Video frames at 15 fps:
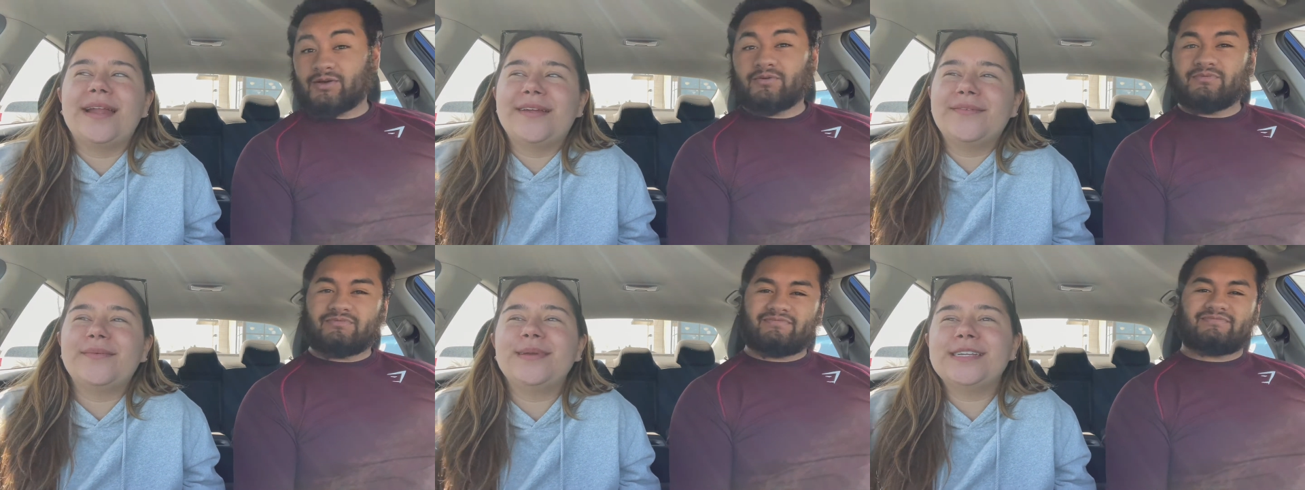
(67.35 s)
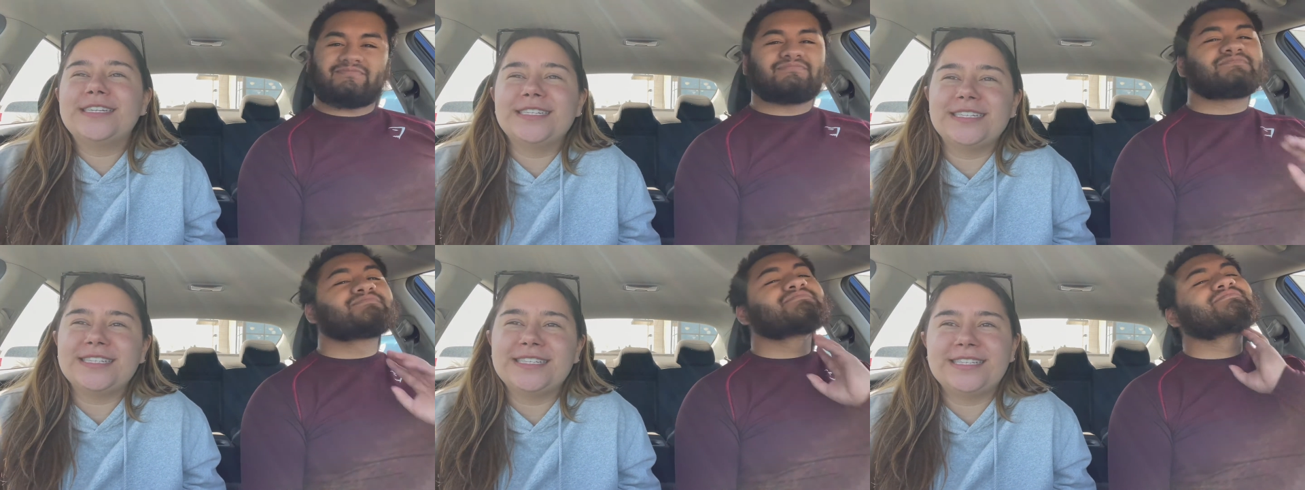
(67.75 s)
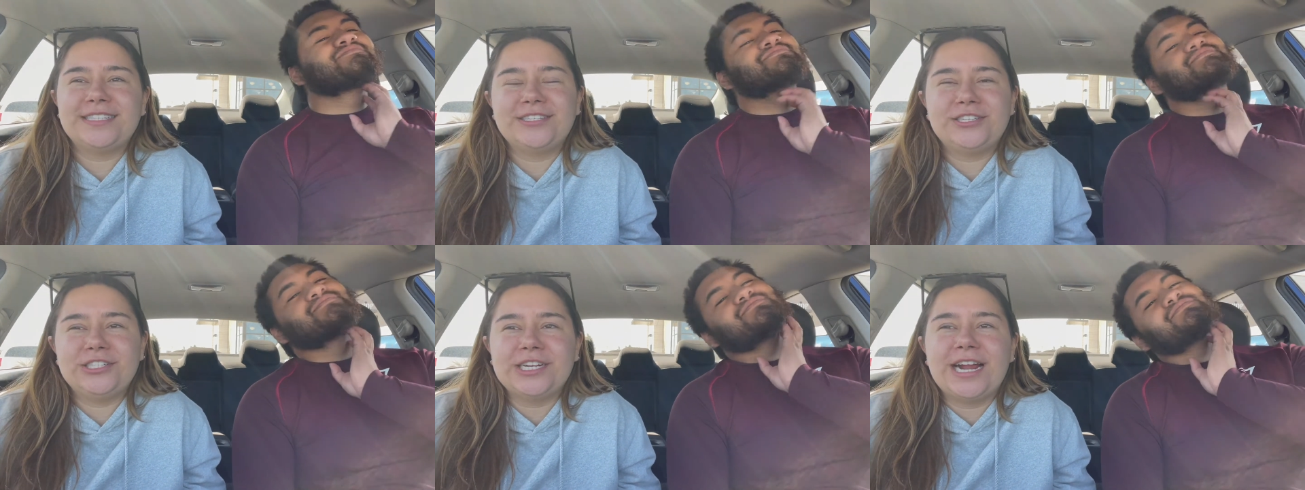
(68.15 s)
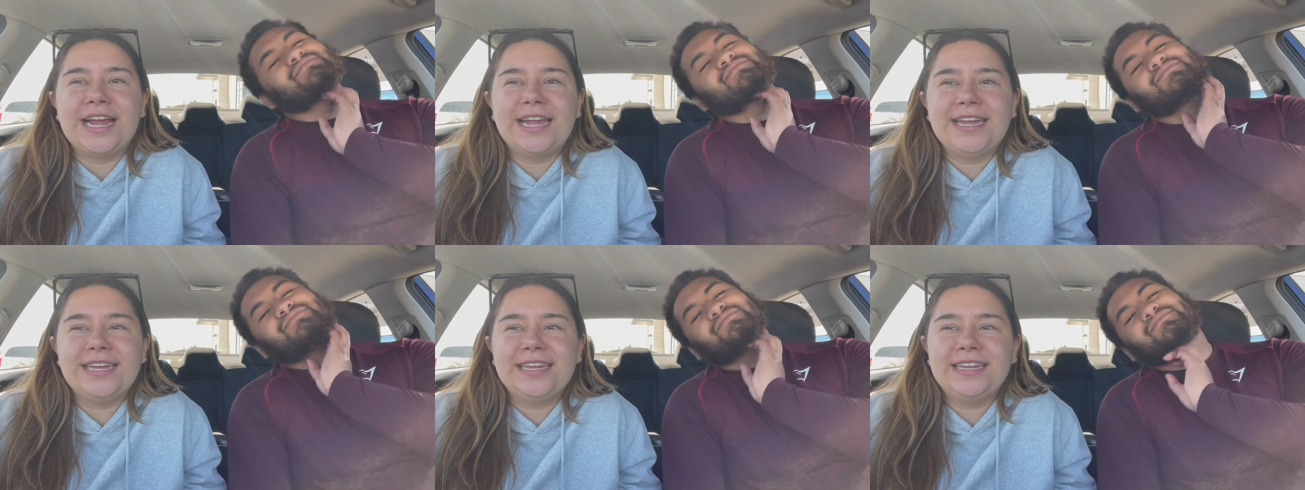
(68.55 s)
Speaker 1: don't we just
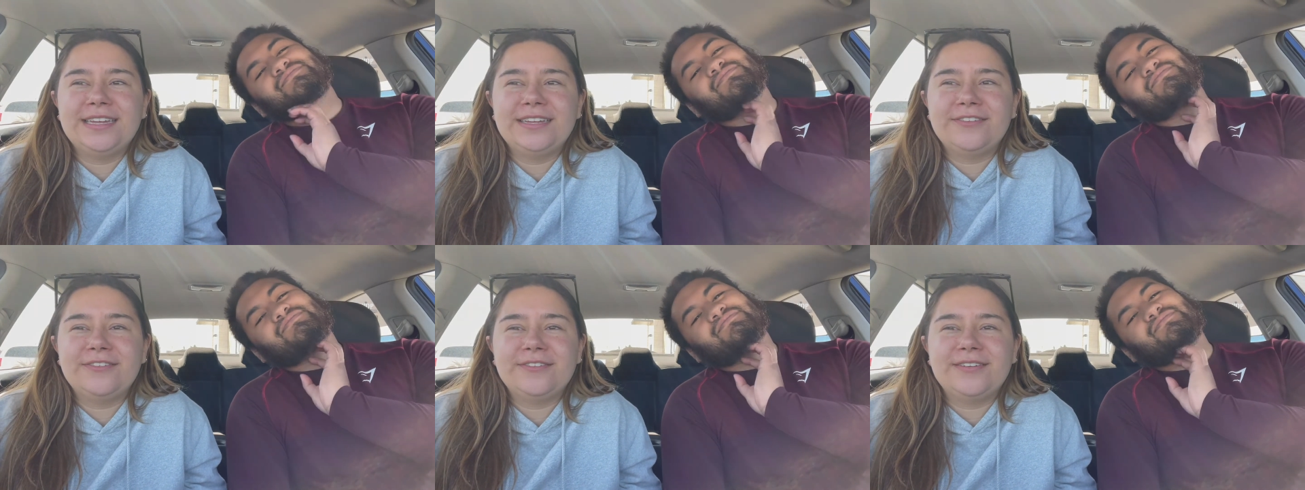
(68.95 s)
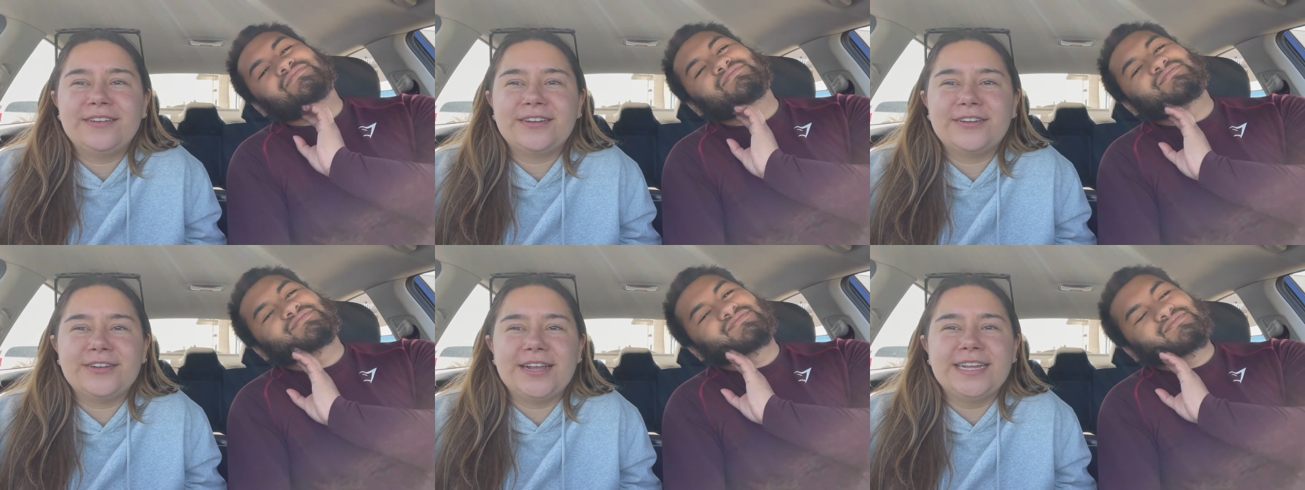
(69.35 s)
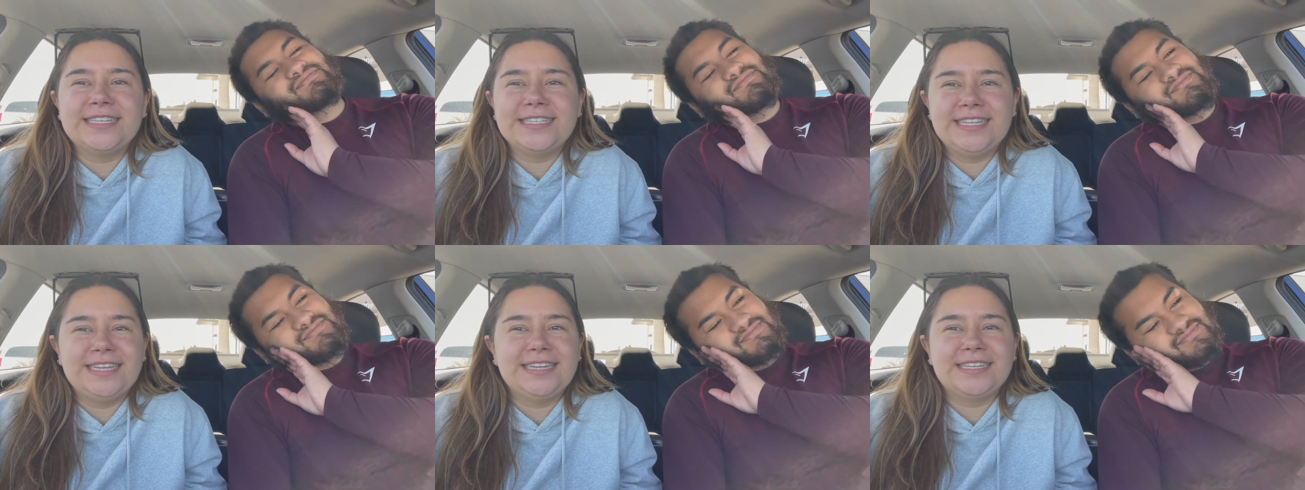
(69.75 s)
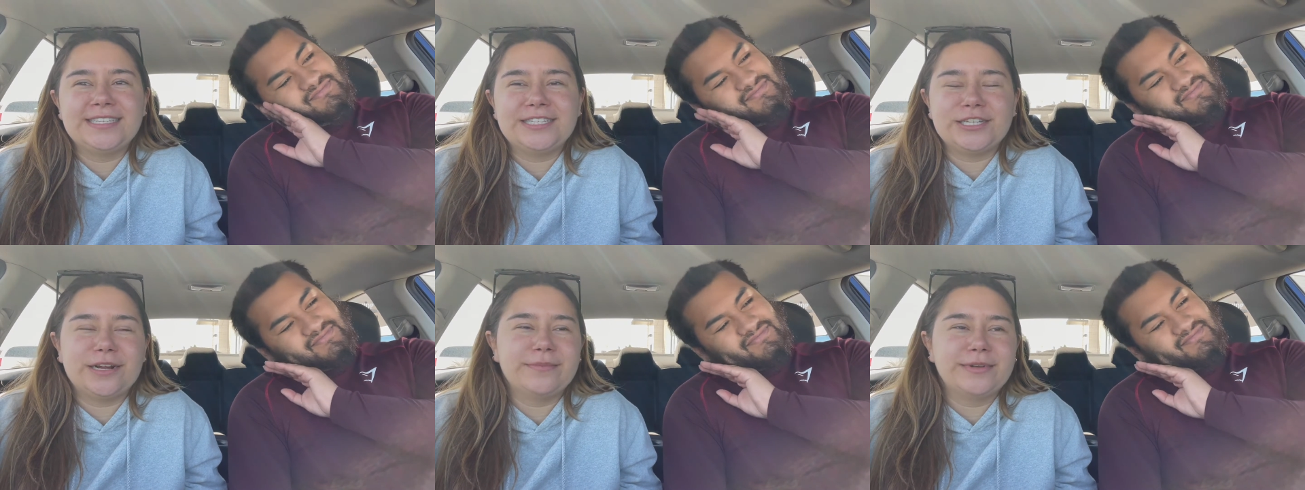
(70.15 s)
try crazy
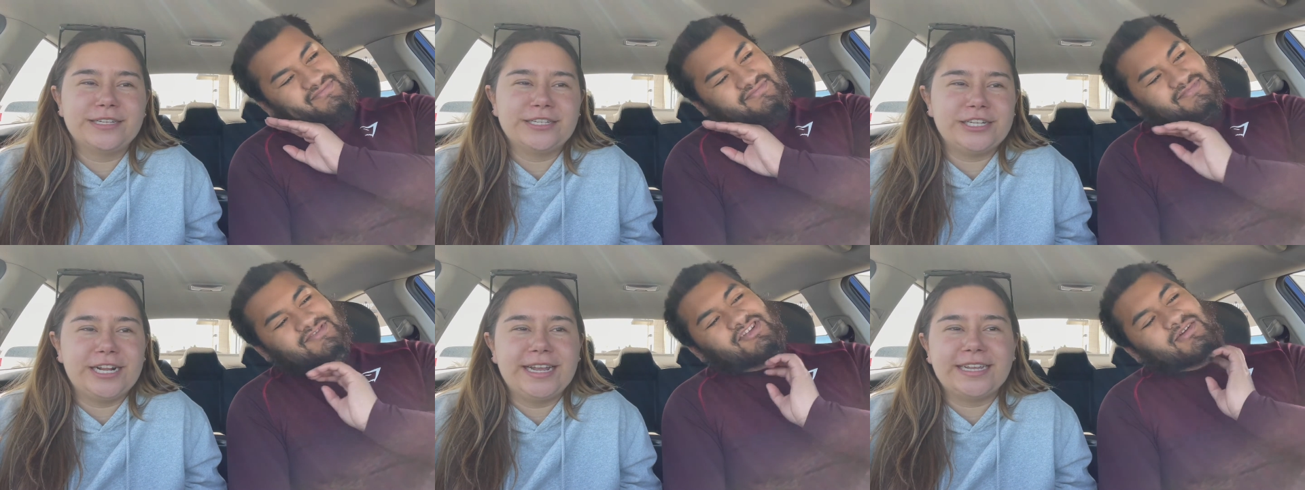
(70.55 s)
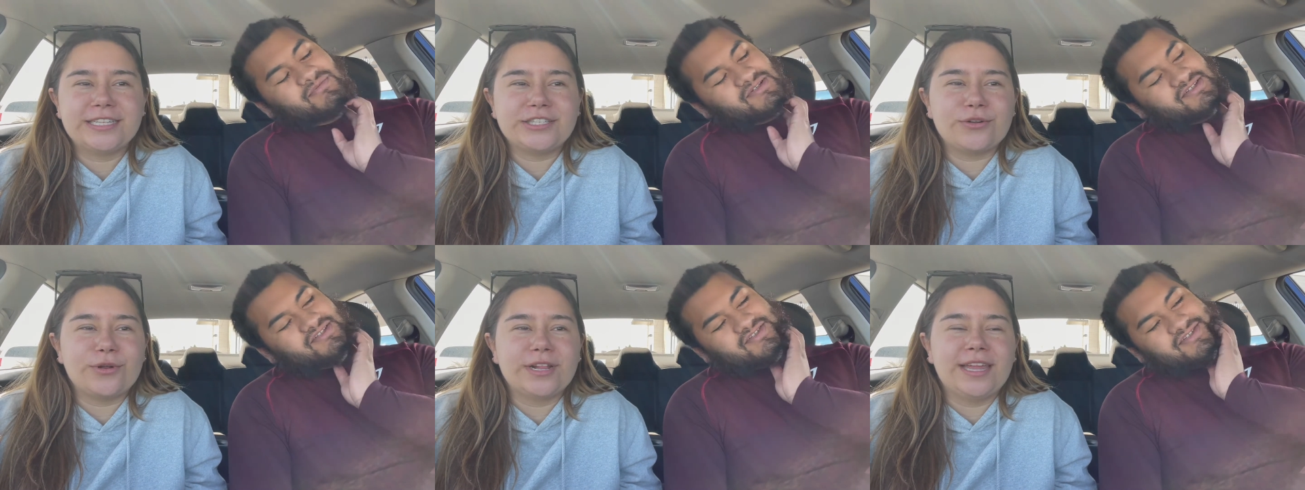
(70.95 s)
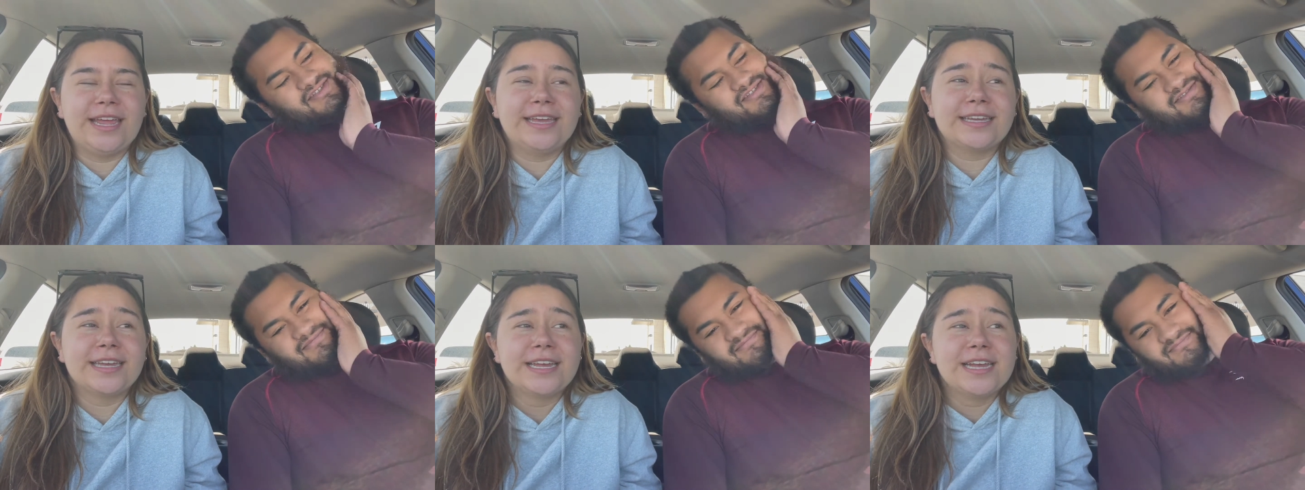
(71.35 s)
Starbucks drinks Starbucks or like